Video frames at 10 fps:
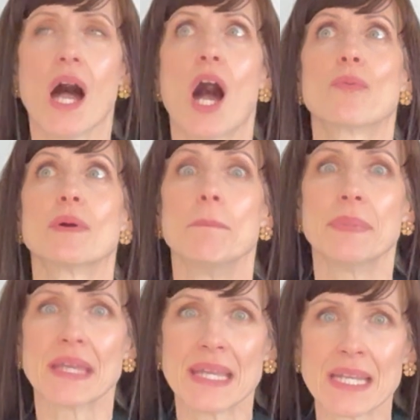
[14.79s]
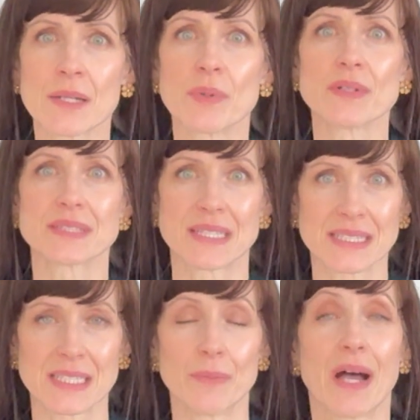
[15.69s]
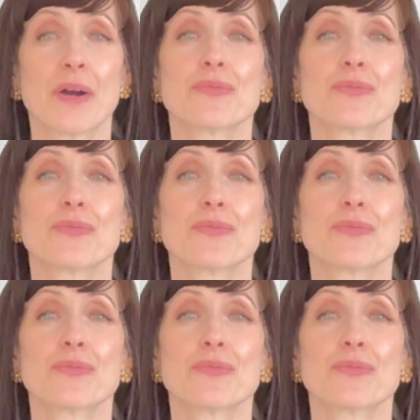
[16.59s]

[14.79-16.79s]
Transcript: a repeatable system, a